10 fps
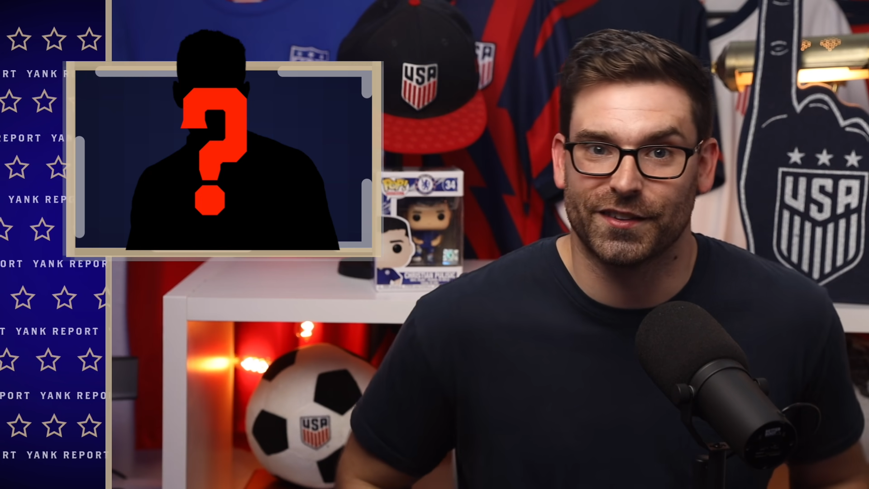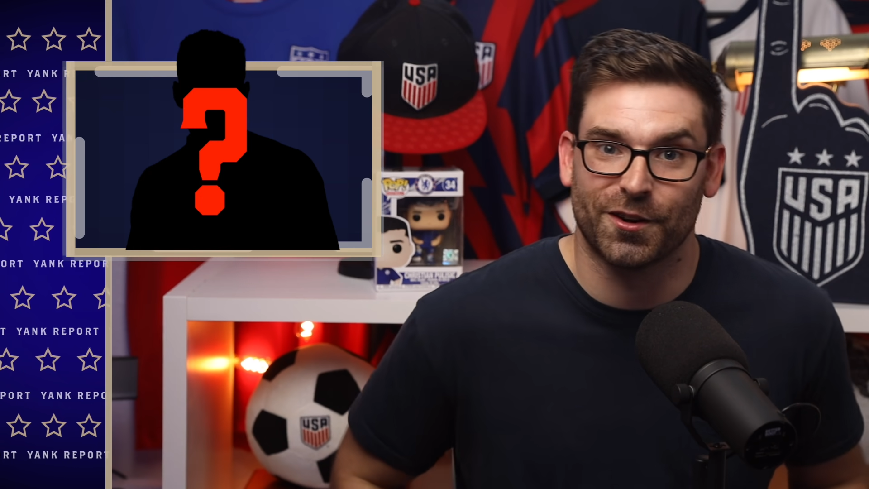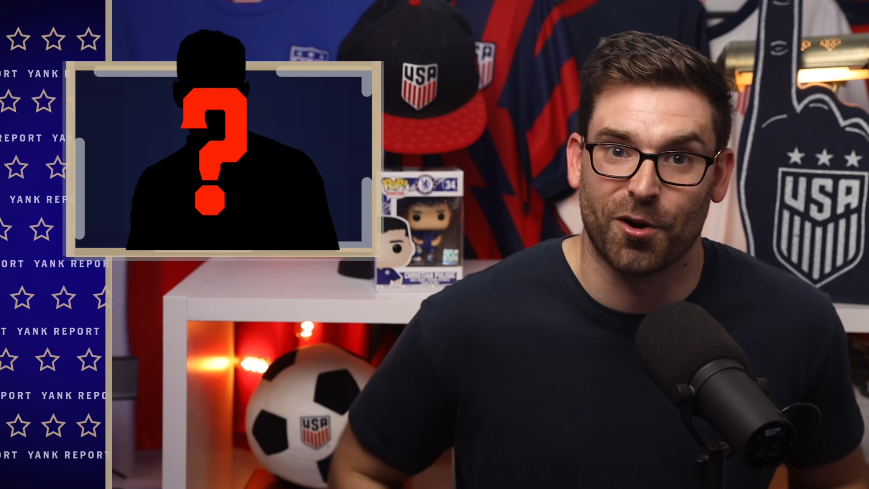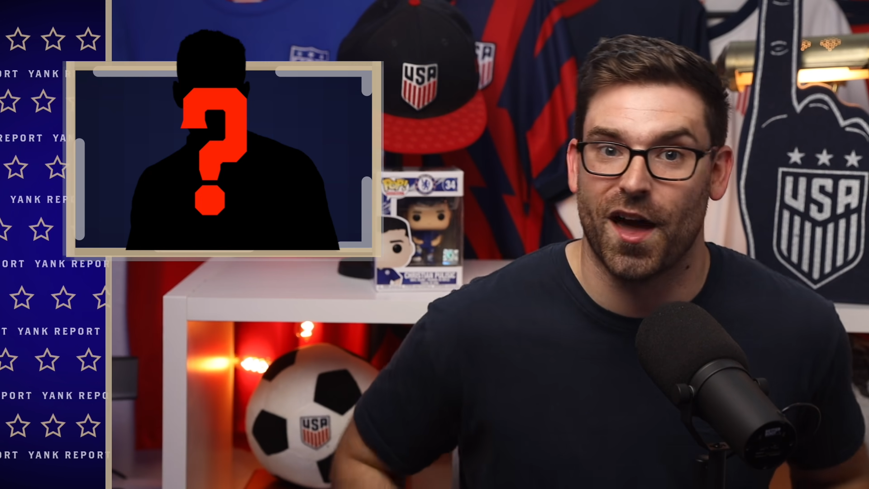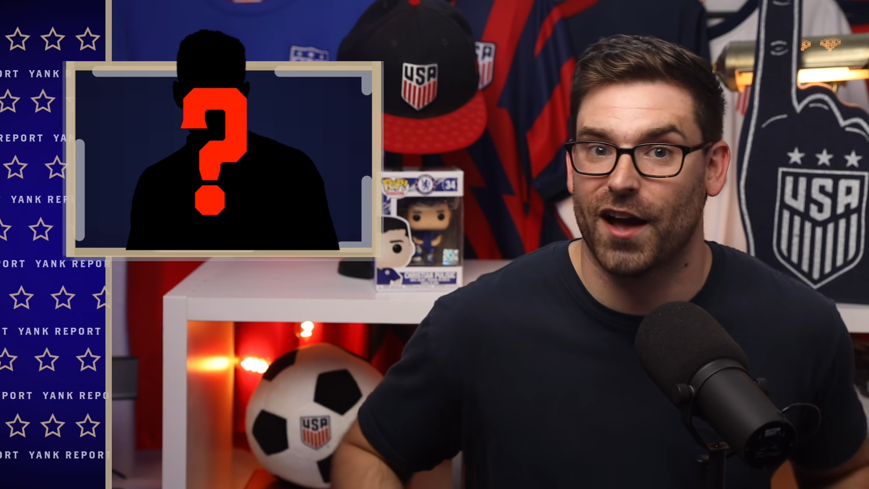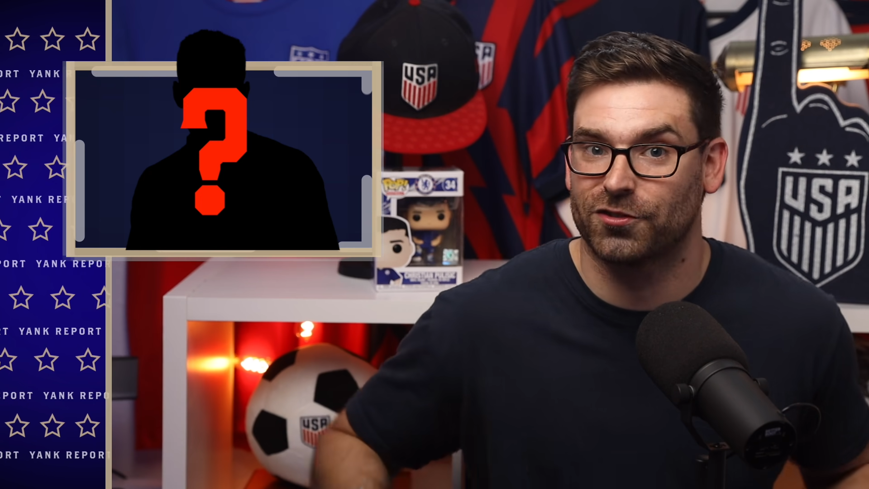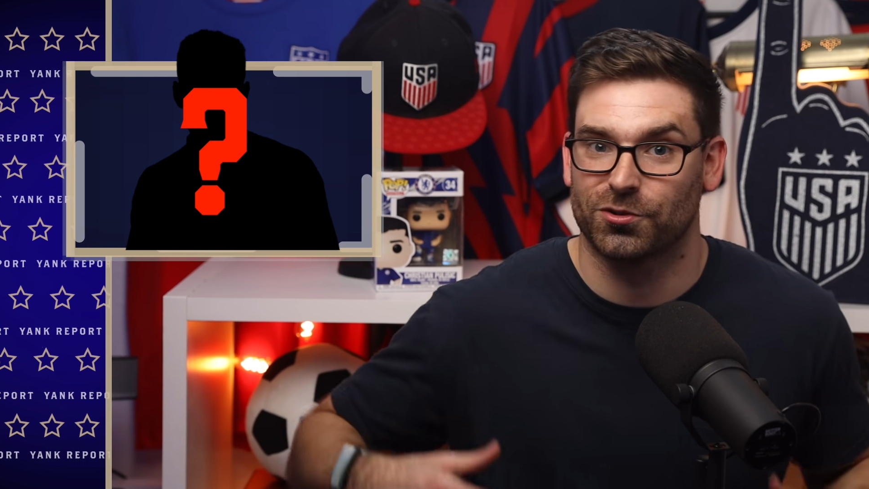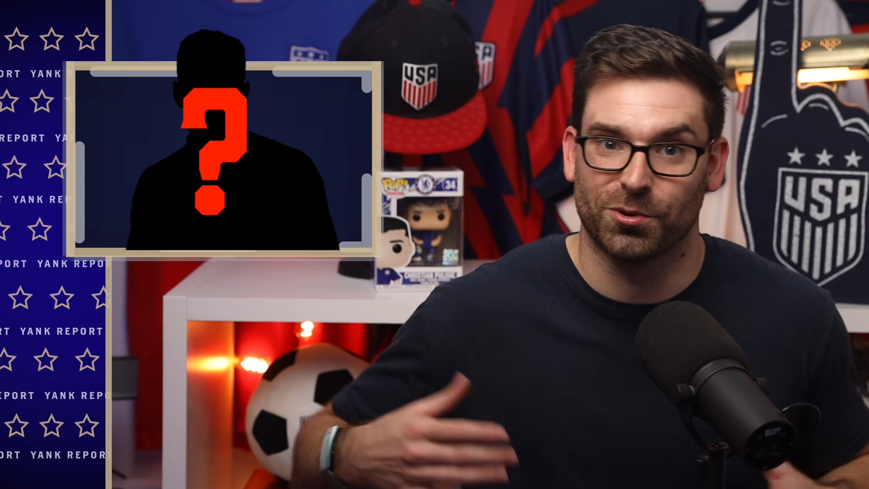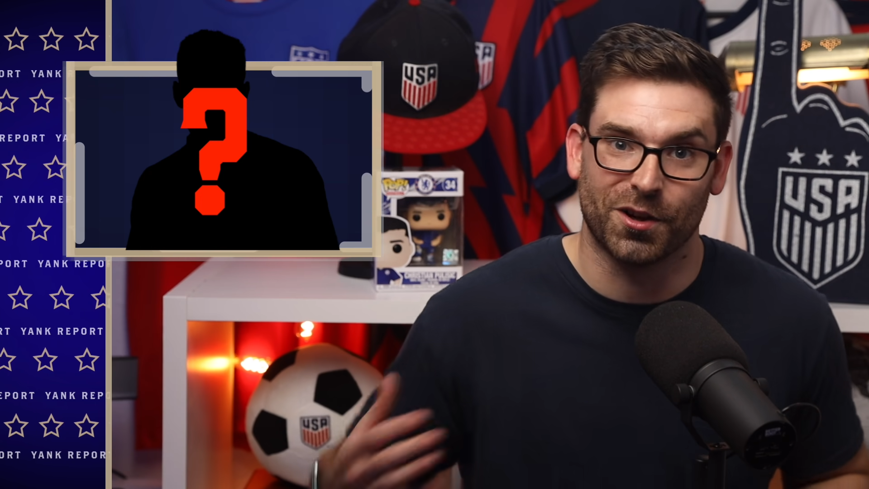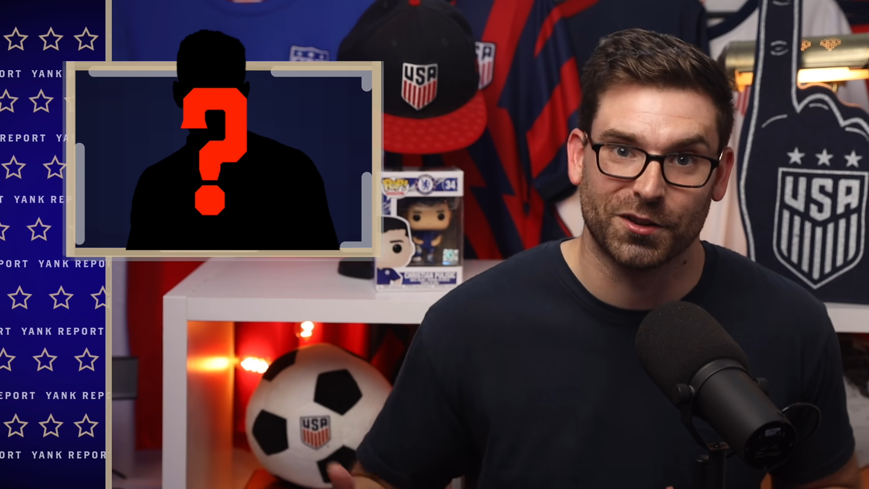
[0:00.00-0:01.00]

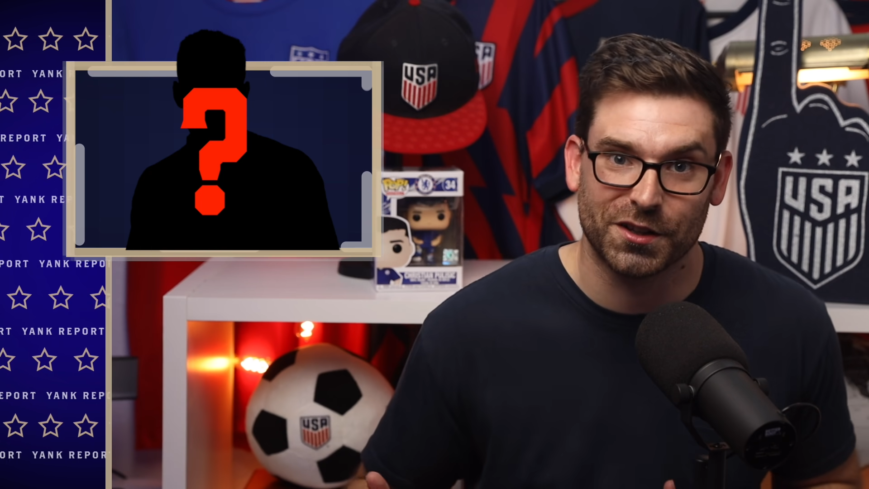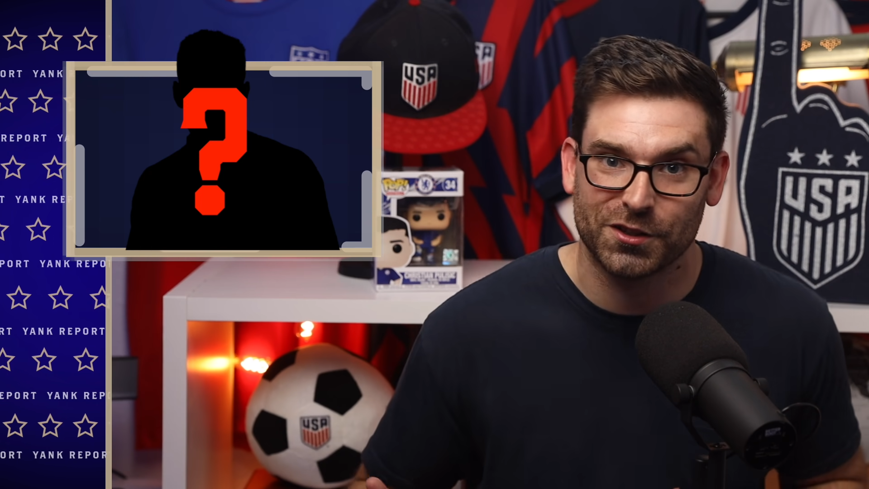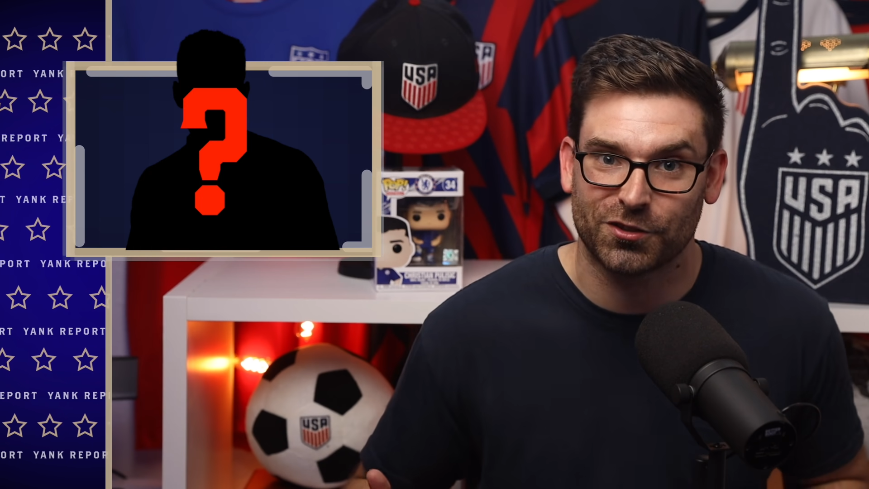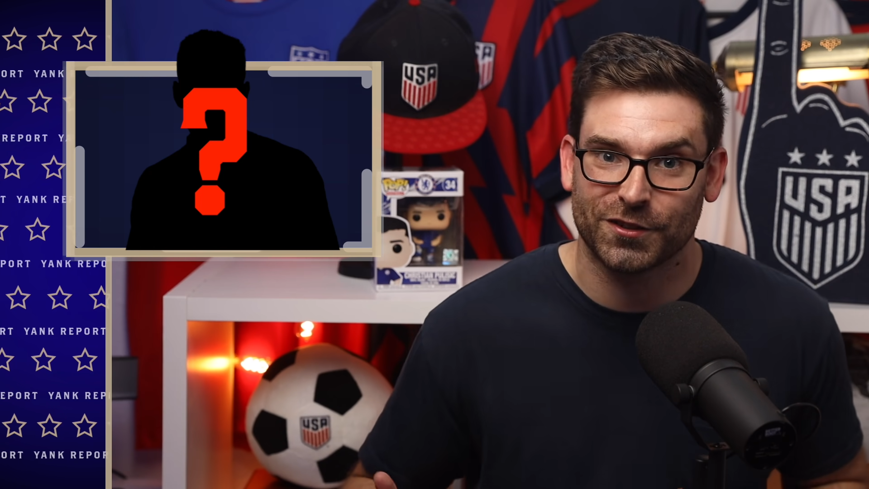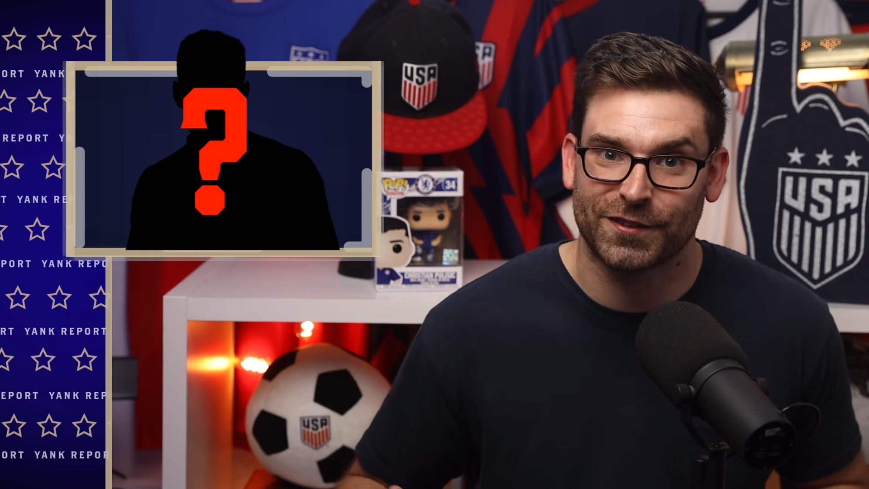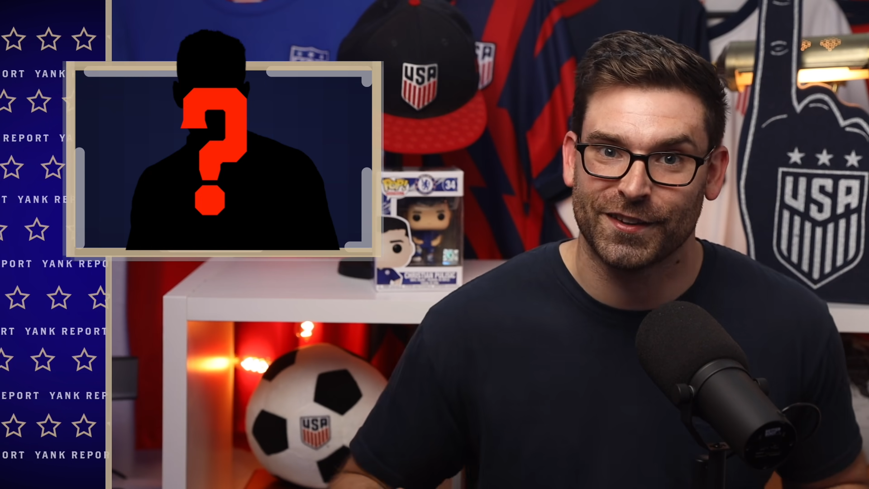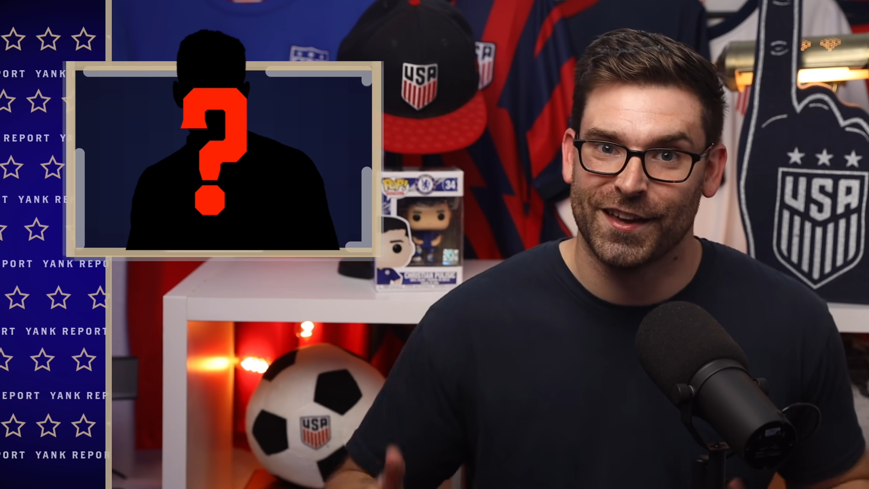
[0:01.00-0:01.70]
international allegiance,